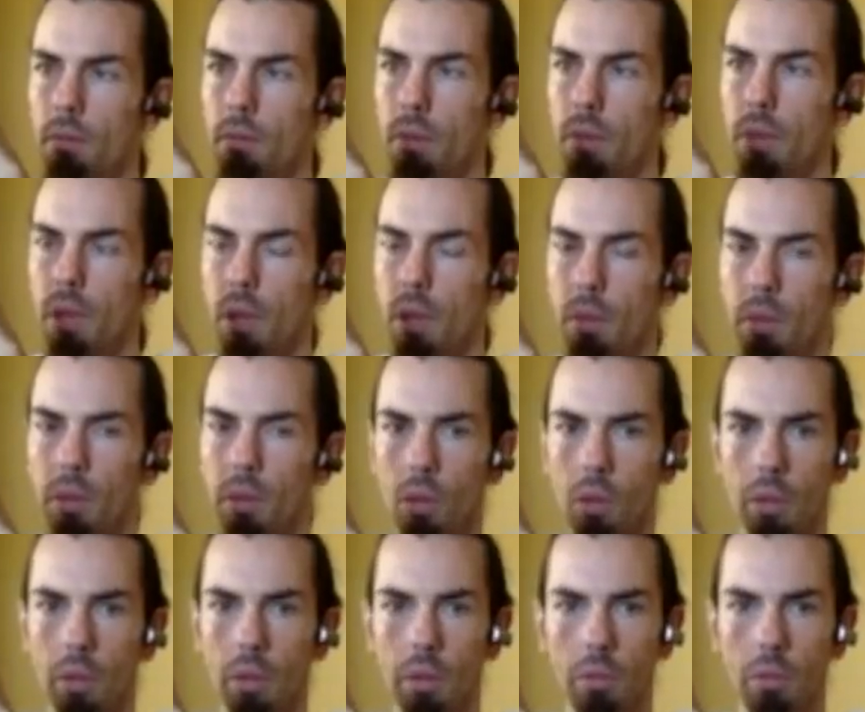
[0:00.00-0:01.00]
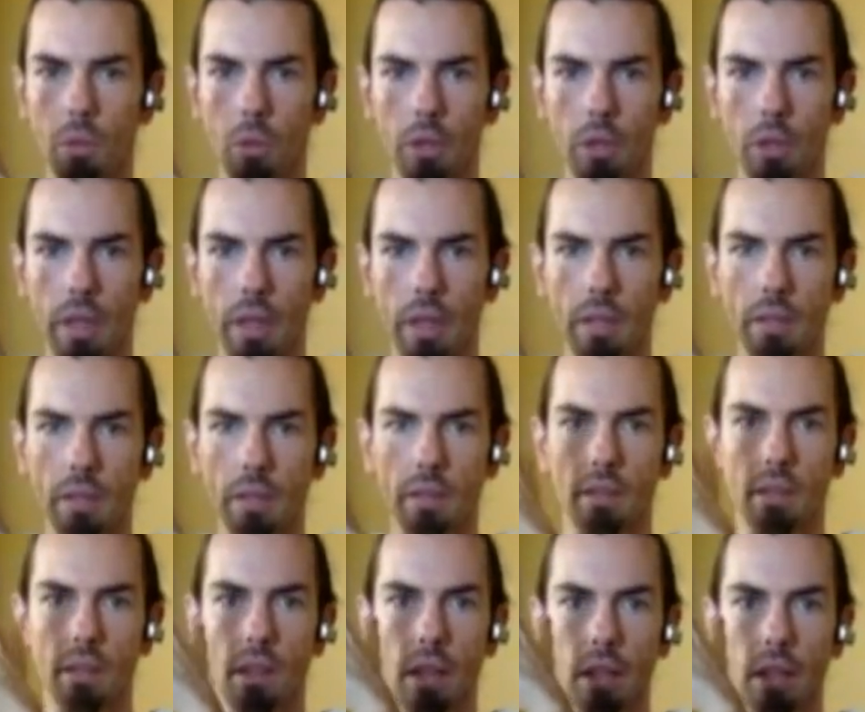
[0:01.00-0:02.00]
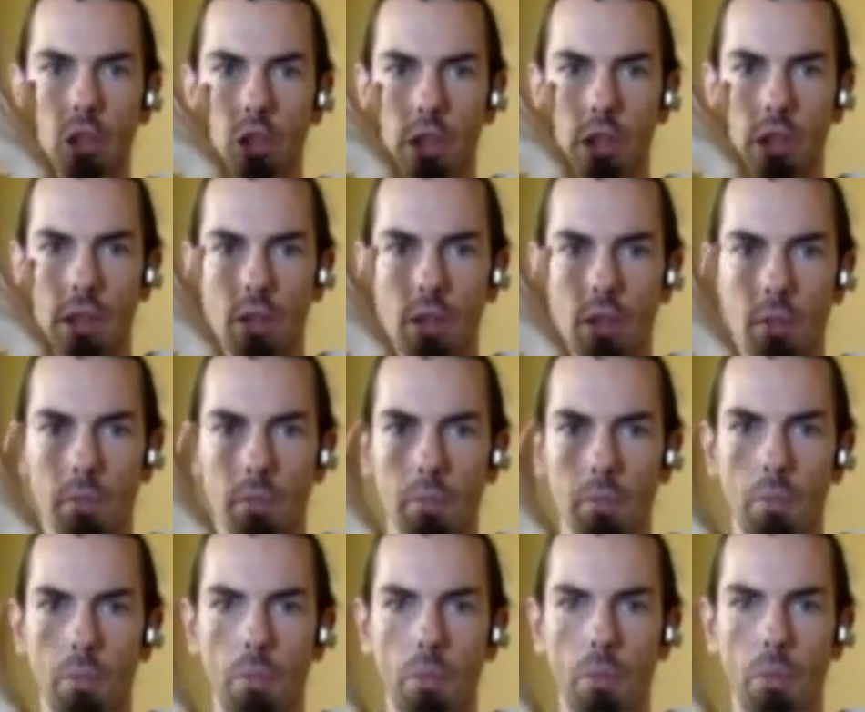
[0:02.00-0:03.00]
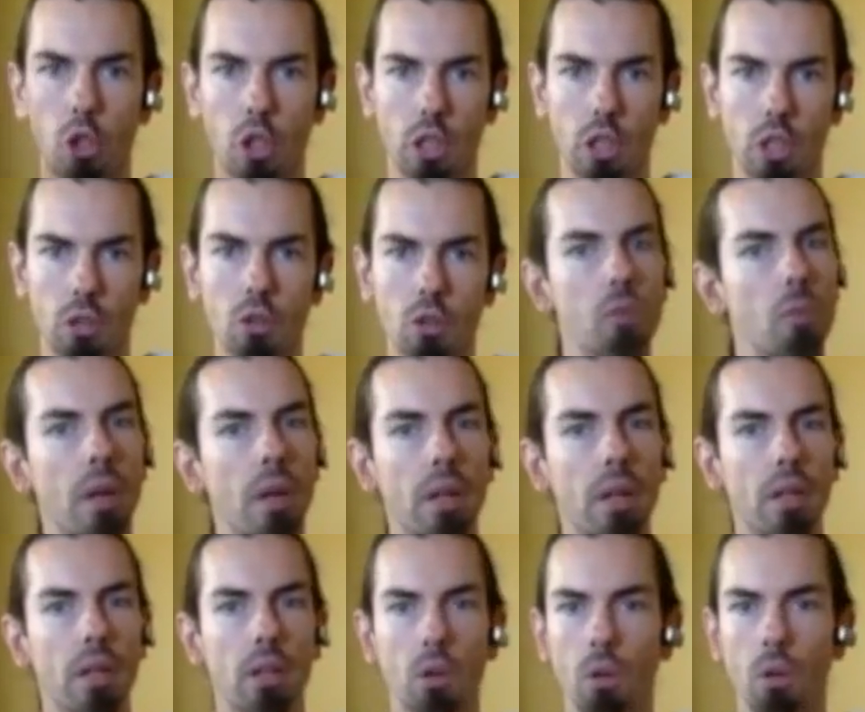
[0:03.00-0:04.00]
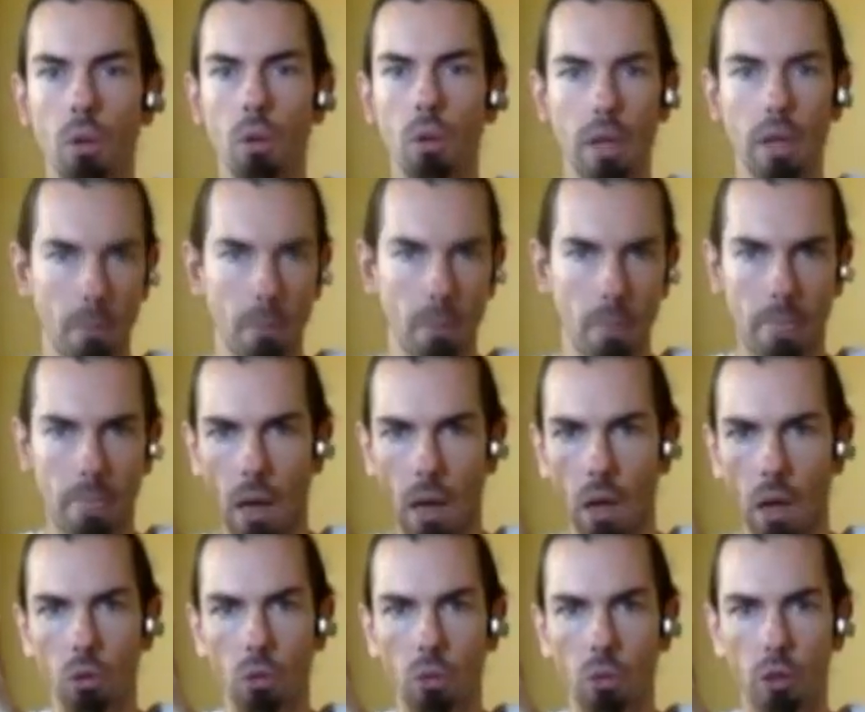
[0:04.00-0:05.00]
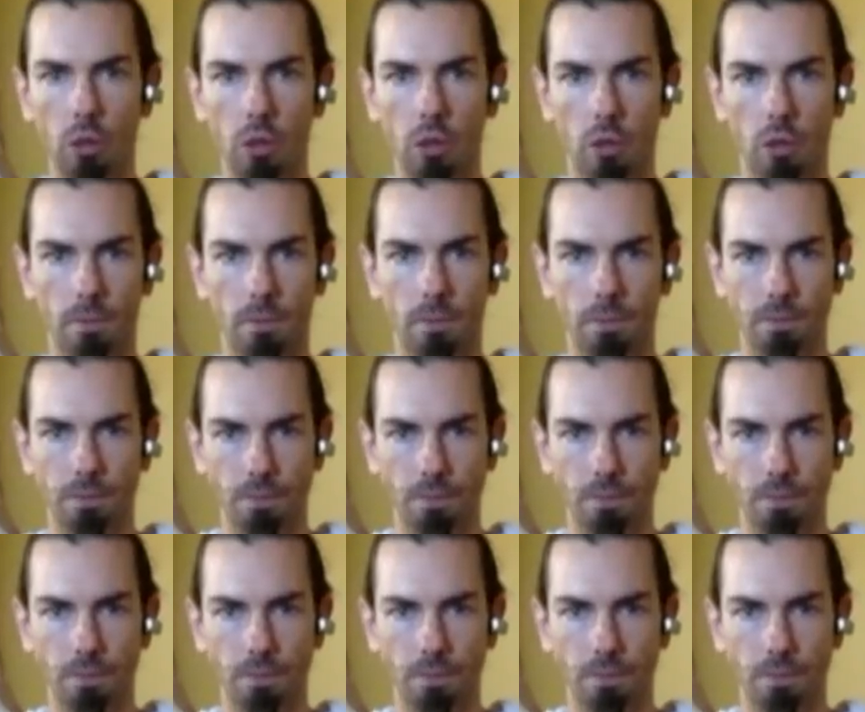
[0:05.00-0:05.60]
become a little bit more tense, they'll actually end up pushing the spine away, outwards.